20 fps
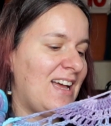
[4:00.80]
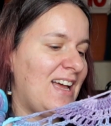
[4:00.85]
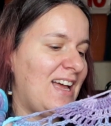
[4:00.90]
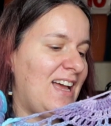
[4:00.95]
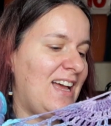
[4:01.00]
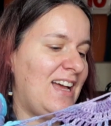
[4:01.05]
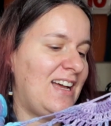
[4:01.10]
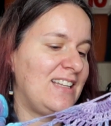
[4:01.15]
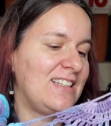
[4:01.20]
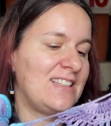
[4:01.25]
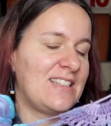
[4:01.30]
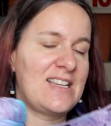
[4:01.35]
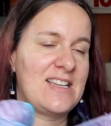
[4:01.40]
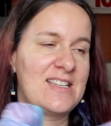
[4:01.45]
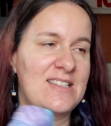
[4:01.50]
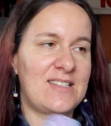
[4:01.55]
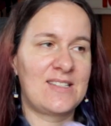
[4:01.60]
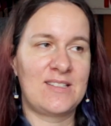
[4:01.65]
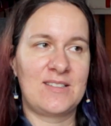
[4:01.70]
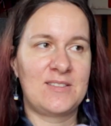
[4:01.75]
and
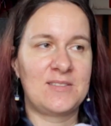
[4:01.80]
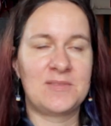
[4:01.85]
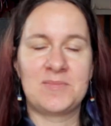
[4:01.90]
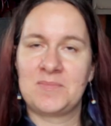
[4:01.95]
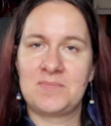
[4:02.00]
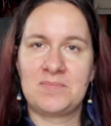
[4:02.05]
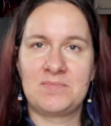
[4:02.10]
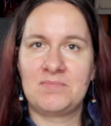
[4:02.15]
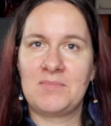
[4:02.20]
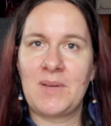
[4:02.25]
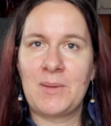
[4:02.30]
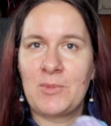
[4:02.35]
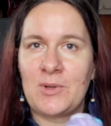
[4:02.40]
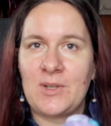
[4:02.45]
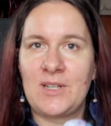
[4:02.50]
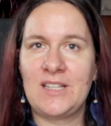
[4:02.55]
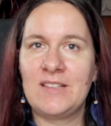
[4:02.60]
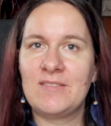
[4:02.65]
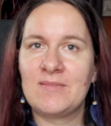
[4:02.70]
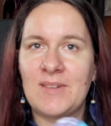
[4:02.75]
as a
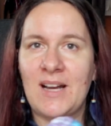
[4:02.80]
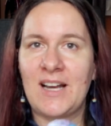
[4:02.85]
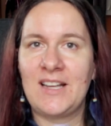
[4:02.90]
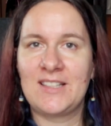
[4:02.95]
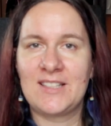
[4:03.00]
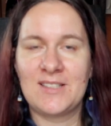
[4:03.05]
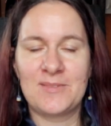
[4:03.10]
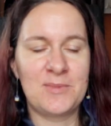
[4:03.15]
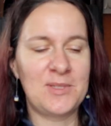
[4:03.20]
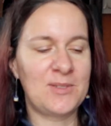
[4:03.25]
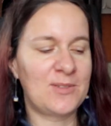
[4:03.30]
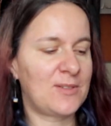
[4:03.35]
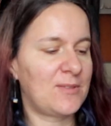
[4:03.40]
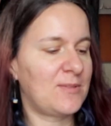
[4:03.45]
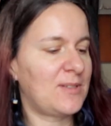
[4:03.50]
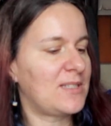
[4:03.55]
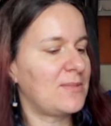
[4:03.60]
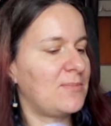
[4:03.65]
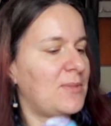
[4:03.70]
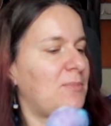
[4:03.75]
memory item,
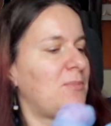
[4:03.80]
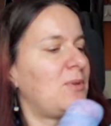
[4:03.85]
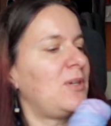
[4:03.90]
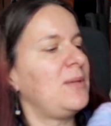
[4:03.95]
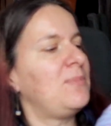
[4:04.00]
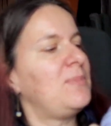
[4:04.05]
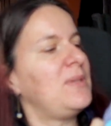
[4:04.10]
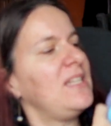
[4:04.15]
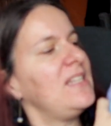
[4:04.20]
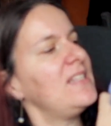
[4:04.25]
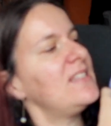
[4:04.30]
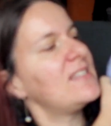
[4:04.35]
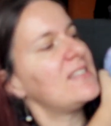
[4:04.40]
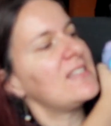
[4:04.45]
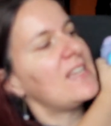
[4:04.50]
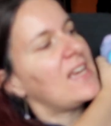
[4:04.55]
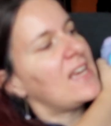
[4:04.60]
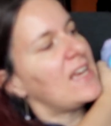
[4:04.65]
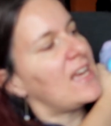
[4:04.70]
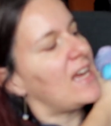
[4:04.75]
as a memory piece,
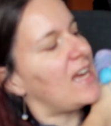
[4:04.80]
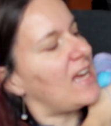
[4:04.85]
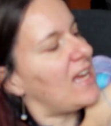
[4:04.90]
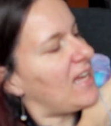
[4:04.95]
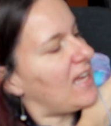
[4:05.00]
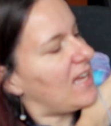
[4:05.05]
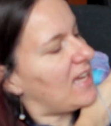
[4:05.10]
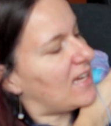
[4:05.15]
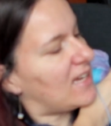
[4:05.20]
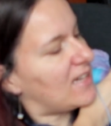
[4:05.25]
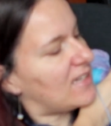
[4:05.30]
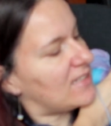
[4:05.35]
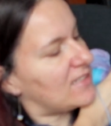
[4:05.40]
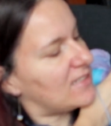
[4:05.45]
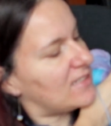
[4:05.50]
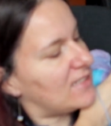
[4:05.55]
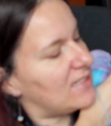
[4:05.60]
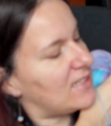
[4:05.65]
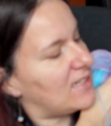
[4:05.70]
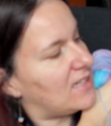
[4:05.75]

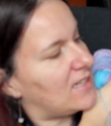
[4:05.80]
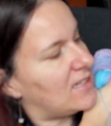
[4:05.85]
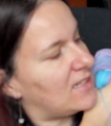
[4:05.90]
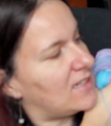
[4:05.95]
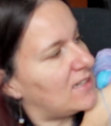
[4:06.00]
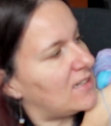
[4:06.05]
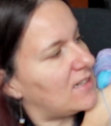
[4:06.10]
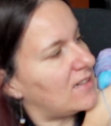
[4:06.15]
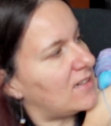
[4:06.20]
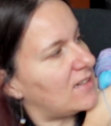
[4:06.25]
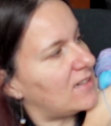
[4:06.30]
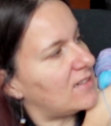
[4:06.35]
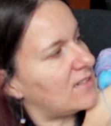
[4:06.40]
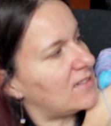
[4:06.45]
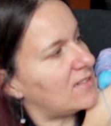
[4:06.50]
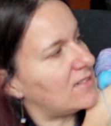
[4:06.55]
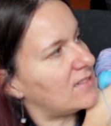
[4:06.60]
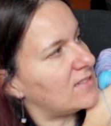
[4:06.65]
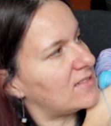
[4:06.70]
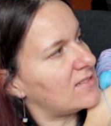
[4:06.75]
and
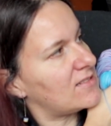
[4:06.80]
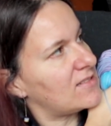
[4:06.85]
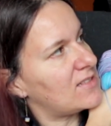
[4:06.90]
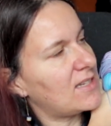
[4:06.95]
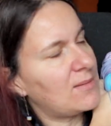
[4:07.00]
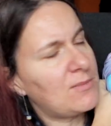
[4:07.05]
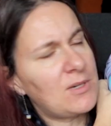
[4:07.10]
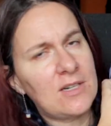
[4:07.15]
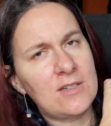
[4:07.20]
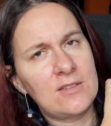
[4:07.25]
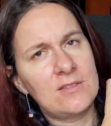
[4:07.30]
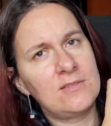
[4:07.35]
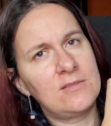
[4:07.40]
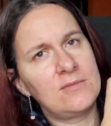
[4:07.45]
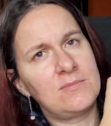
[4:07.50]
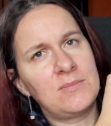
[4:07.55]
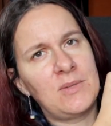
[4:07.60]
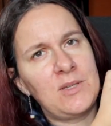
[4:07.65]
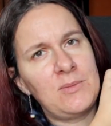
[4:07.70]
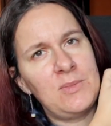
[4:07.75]

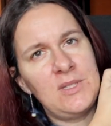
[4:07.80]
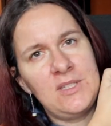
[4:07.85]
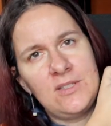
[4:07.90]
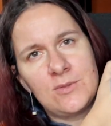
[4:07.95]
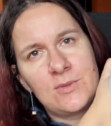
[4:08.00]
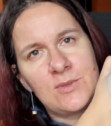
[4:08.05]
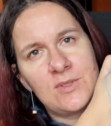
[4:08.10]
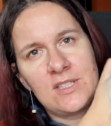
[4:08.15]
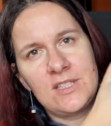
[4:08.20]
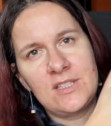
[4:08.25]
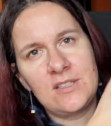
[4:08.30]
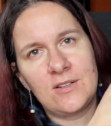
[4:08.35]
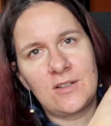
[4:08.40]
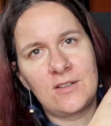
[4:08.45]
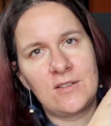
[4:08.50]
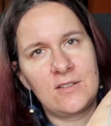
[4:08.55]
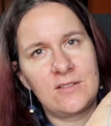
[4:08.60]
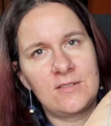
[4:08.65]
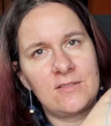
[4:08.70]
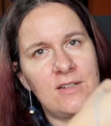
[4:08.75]
somehow maybe use it,
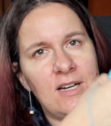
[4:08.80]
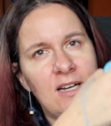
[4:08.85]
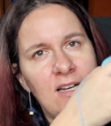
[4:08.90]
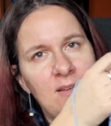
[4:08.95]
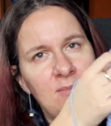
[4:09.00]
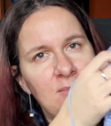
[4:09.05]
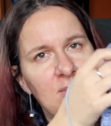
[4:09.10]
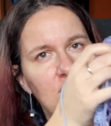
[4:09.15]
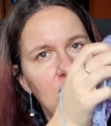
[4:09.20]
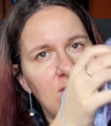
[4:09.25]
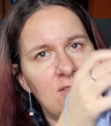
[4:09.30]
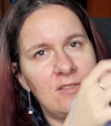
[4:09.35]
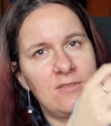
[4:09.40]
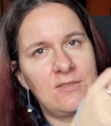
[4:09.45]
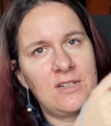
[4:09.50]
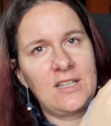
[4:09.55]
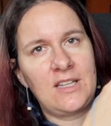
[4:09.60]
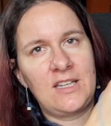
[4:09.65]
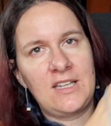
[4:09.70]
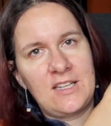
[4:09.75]
although I'm not
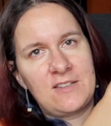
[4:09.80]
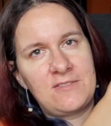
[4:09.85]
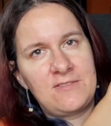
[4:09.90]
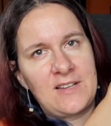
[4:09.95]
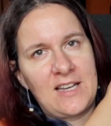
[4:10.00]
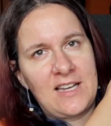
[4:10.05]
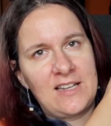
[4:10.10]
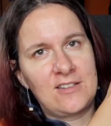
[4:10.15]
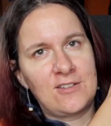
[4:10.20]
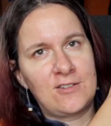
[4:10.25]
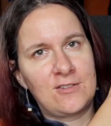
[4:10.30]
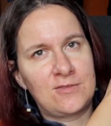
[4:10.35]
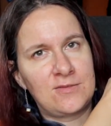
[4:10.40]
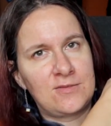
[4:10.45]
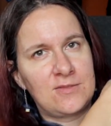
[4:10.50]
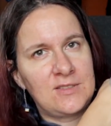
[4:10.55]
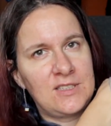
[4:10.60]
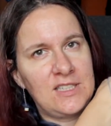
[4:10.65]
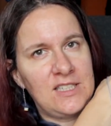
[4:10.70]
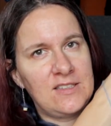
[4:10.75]
really a fan
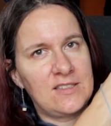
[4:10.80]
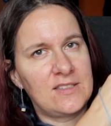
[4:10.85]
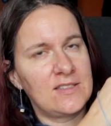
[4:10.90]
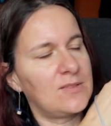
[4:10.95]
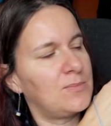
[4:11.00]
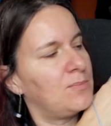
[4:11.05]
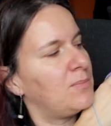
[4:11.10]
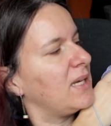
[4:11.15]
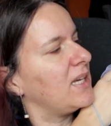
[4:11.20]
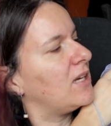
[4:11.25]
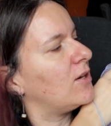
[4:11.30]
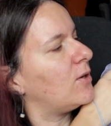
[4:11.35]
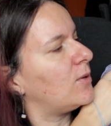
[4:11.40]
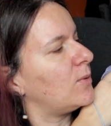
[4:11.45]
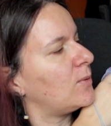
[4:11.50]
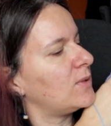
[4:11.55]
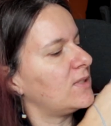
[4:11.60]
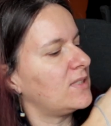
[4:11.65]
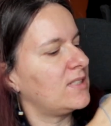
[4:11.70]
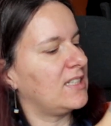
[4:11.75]
of these big
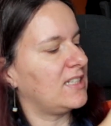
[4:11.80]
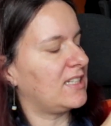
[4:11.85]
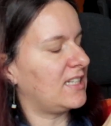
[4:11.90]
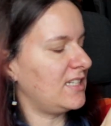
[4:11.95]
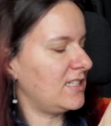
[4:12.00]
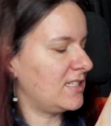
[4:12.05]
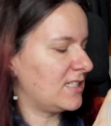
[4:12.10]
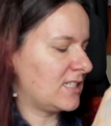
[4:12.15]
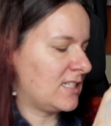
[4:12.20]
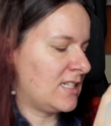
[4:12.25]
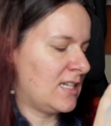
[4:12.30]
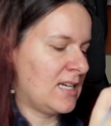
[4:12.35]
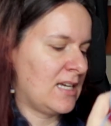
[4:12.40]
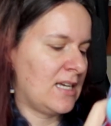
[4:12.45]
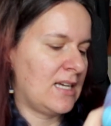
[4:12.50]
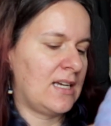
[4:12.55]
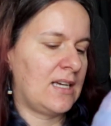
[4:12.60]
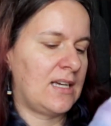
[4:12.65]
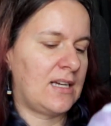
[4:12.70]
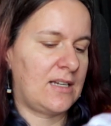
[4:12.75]
holes in it.
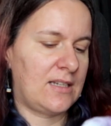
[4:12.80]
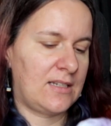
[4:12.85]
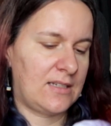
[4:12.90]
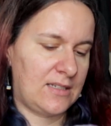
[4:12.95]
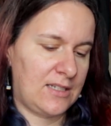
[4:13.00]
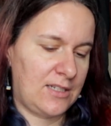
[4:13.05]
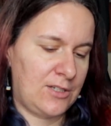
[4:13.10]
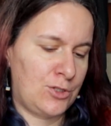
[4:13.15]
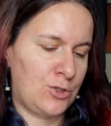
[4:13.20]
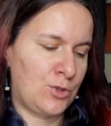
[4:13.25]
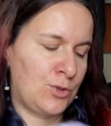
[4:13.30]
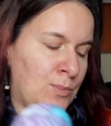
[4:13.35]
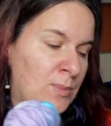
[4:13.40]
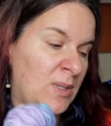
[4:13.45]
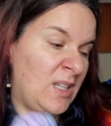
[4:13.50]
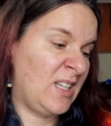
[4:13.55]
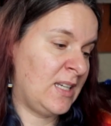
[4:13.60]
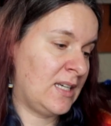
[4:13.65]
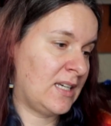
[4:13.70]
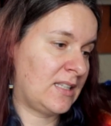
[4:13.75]
They should
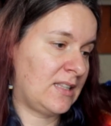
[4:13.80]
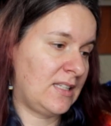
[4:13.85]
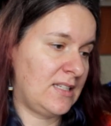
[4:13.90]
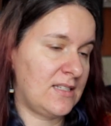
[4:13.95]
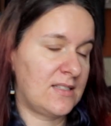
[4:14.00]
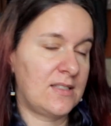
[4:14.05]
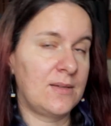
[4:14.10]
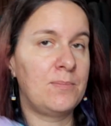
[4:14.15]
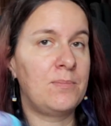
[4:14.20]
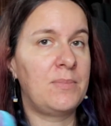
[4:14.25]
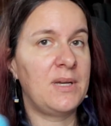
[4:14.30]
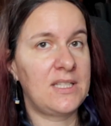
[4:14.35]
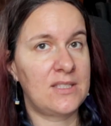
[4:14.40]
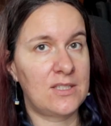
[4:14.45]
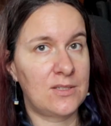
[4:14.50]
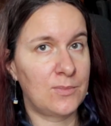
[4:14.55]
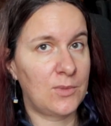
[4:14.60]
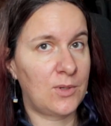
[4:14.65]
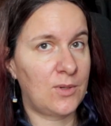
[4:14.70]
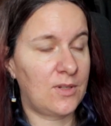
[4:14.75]
be at least a bit
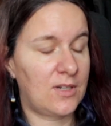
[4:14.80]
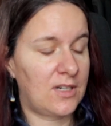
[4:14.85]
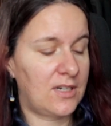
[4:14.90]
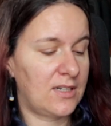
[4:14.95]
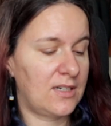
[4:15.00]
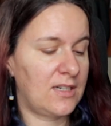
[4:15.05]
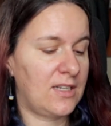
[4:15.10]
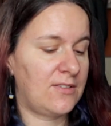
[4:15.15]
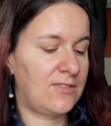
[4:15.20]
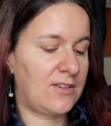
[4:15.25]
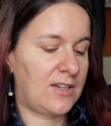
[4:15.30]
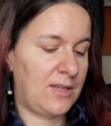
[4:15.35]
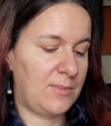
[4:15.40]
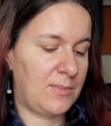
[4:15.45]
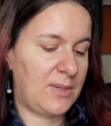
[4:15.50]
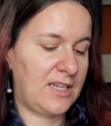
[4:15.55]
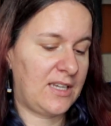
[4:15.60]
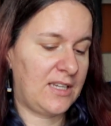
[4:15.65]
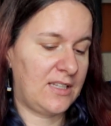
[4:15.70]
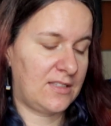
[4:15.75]
smaller if I
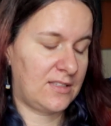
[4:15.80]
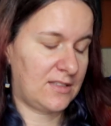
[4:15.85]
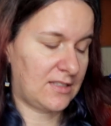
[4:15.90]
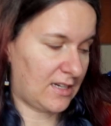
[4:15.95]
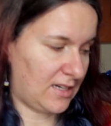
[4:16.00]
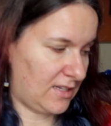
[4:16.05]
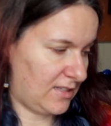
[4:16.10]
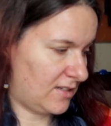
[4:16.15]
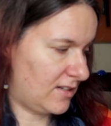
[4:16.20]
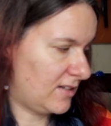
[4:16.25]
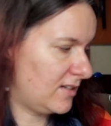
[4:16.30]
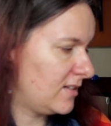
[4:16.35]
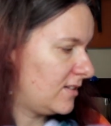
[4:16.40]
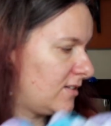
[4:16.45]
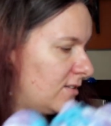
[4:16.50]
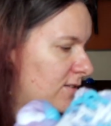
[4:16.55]
make it tighter,